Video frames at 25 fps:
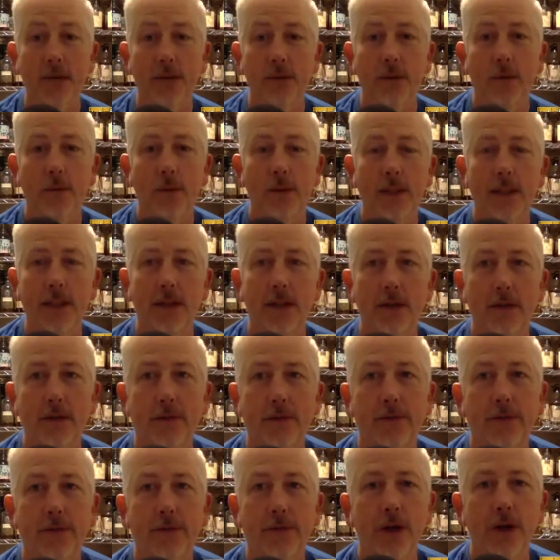when we did our
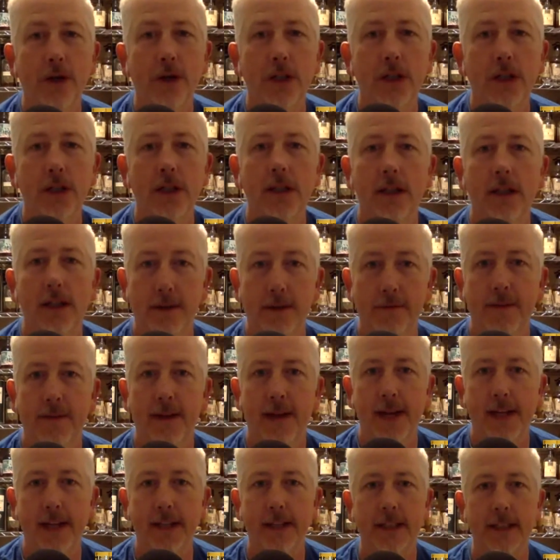first
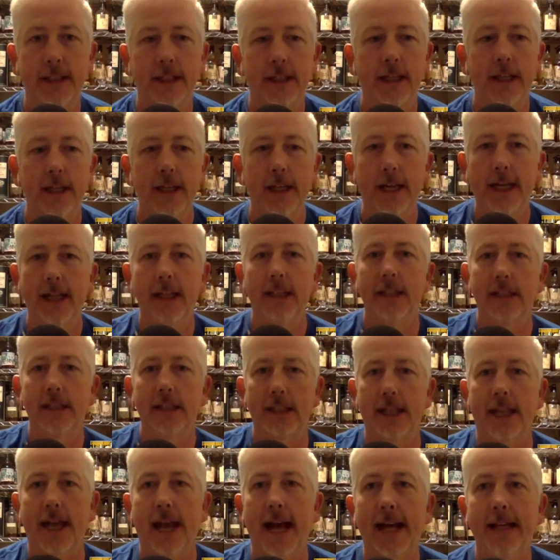event in
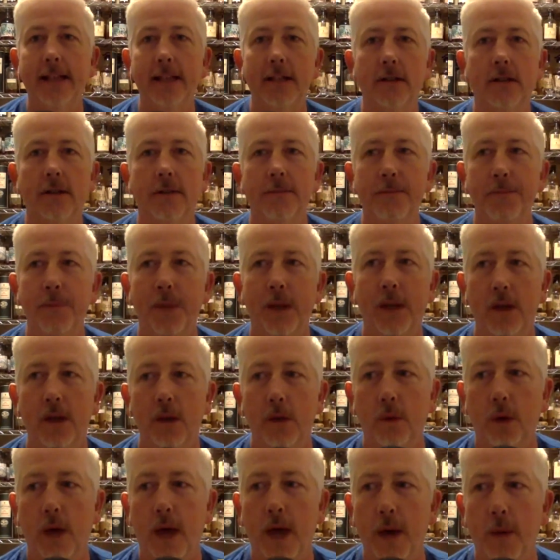Seattle,
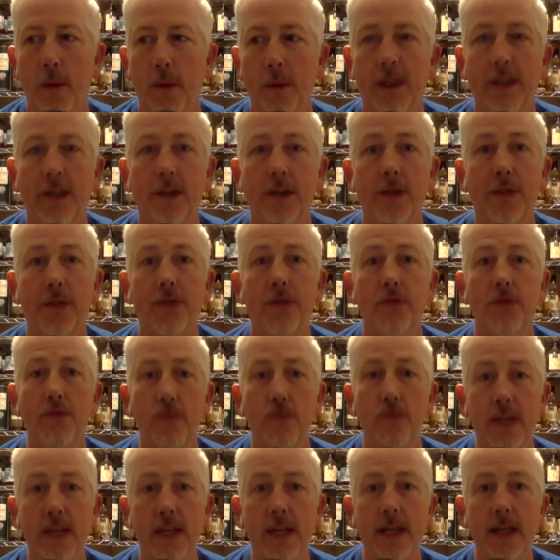we had
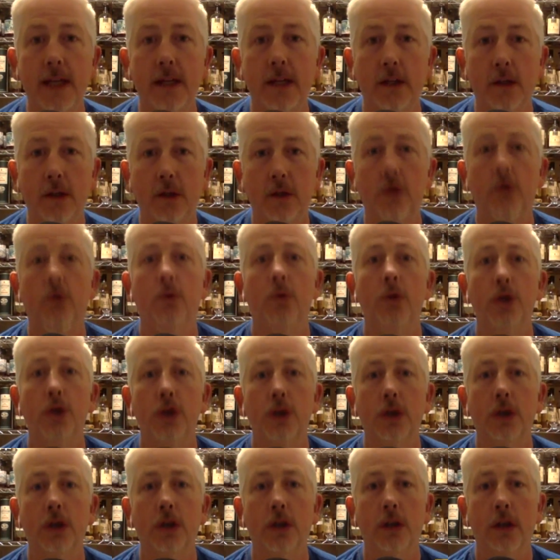3
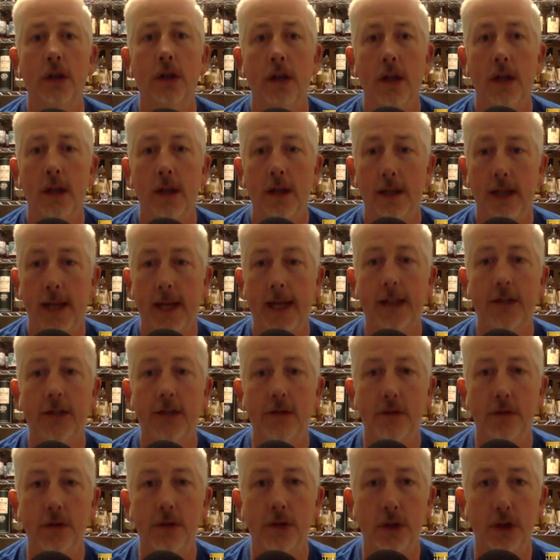kosher
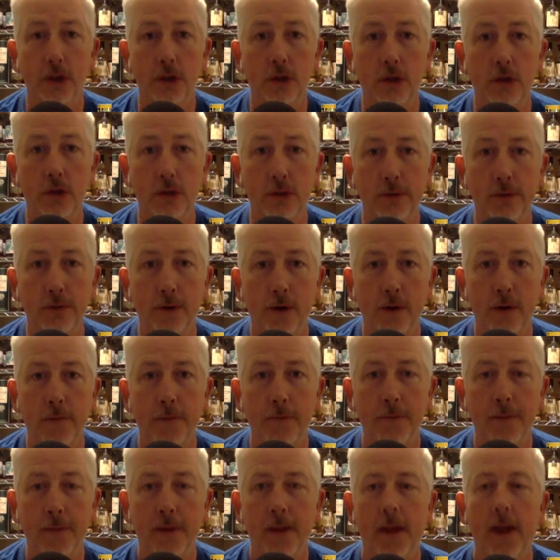caterers to choose
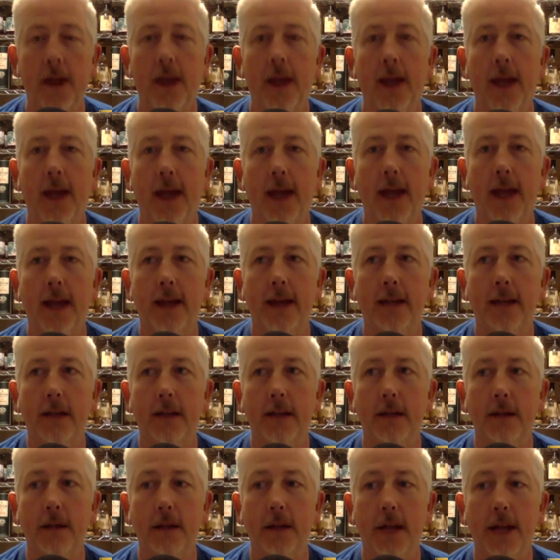from. And
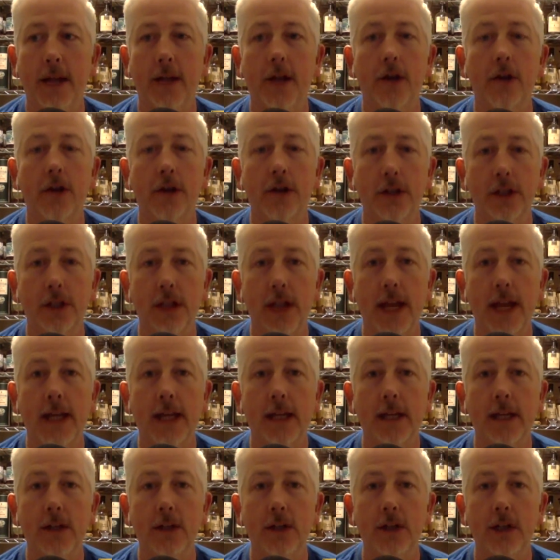in our
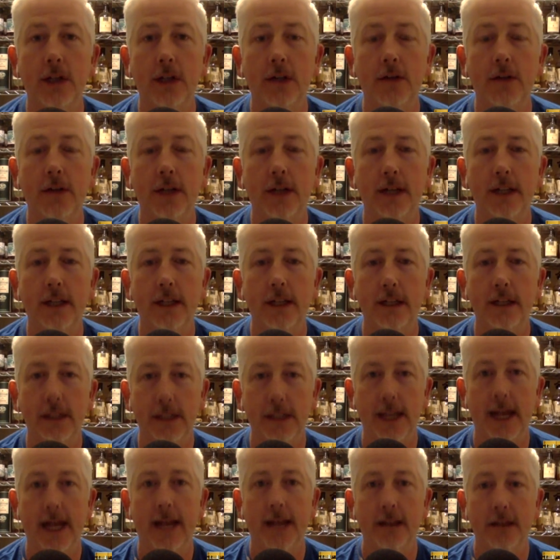second year in
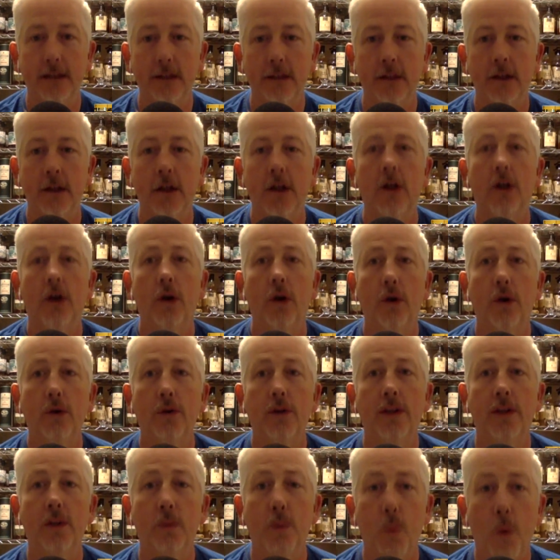Seattle,
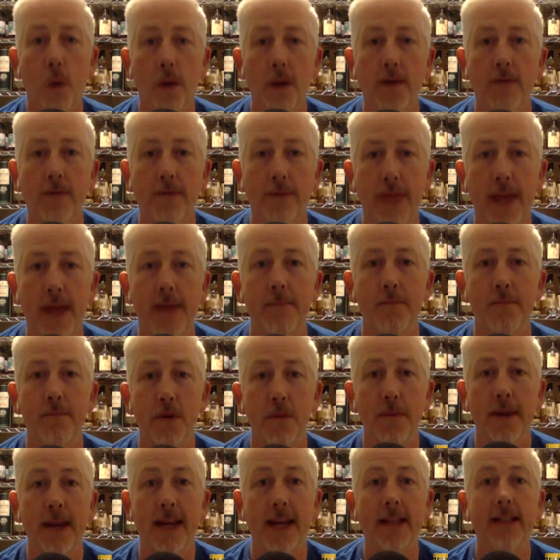only 1 of them
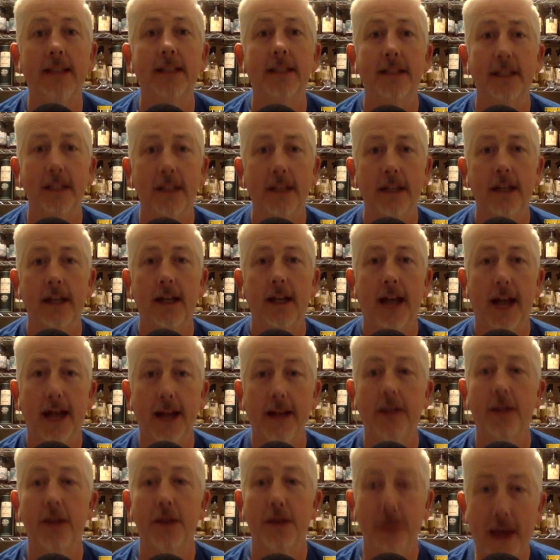remained.
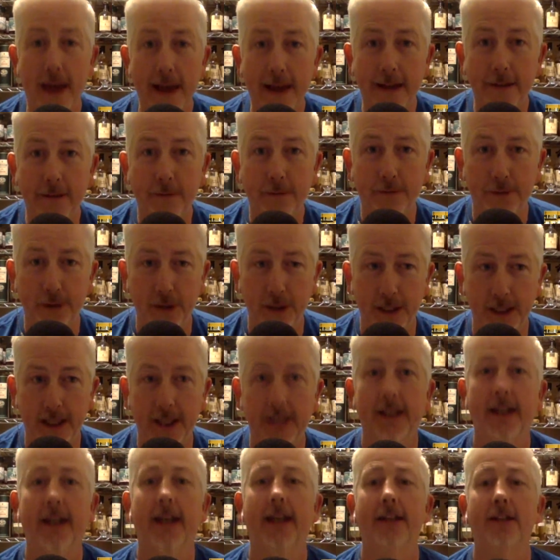And
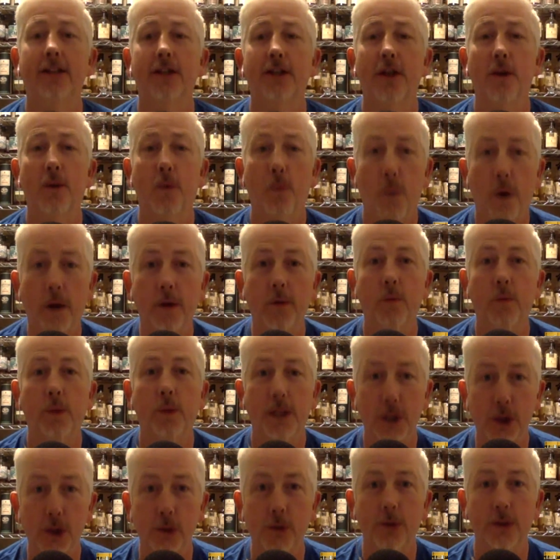thankfully, it's the one we
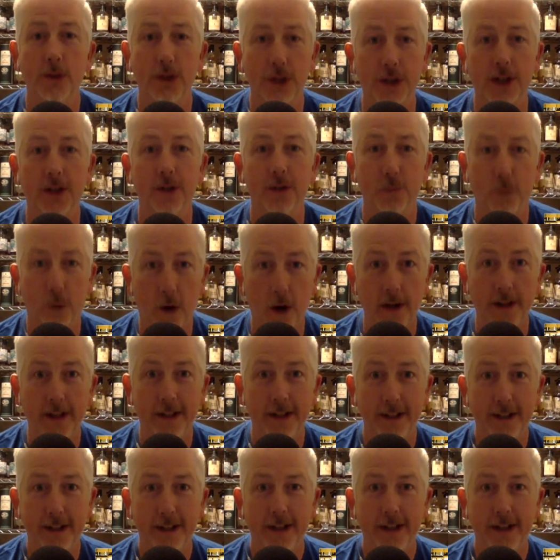chose year 1.